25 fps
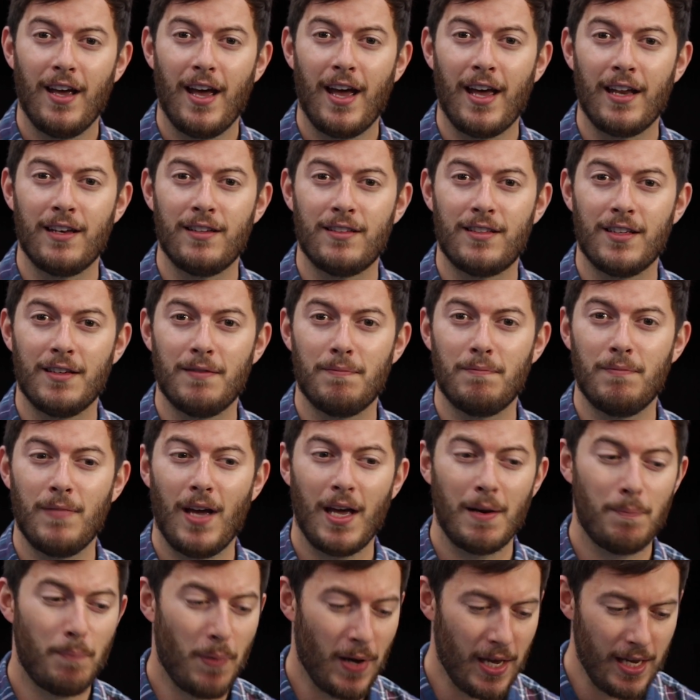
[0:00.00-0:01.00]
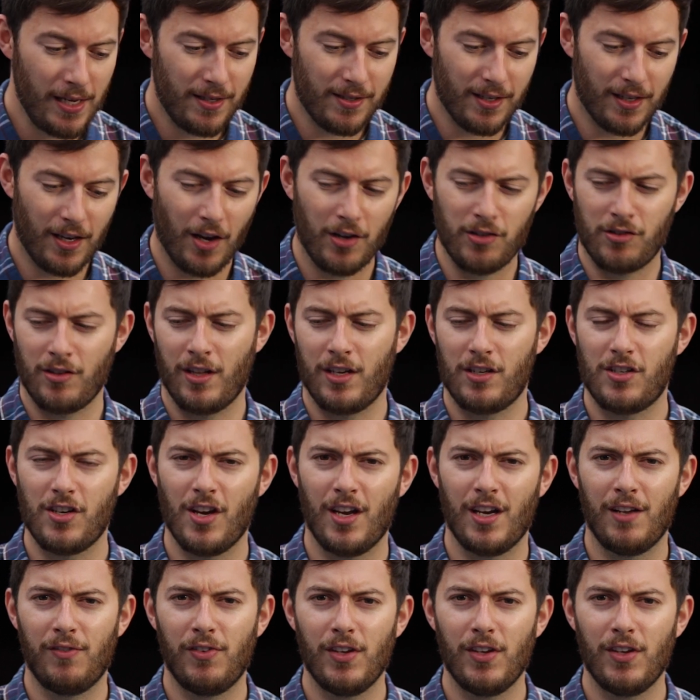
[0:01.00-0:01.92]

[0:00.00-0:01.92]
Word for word: And, um, and Peter goes on that journey.